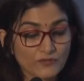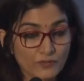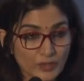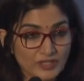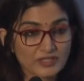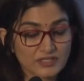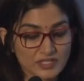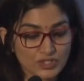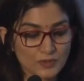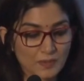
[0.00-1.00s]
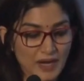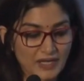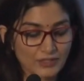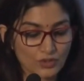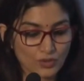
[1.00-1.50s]
with such a
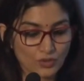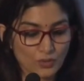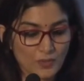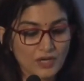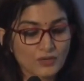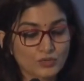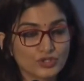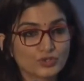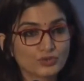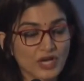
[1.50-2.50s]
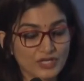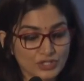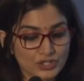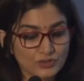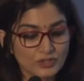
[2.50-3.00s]
mild glaucoma, would you
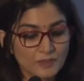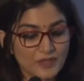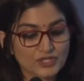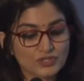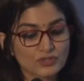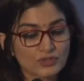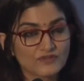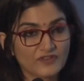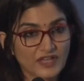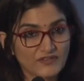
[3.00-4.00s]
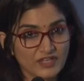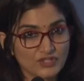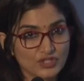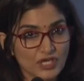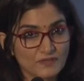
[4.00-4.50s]
continue the patient on 5
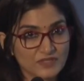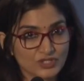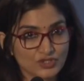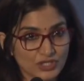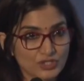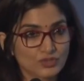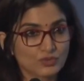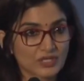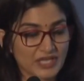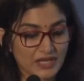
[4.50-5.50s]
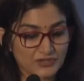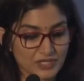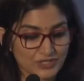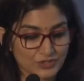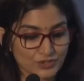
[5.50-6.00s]
AGMs and just do a
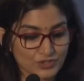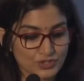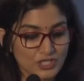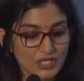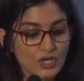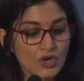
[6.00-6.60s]
cataract surgery?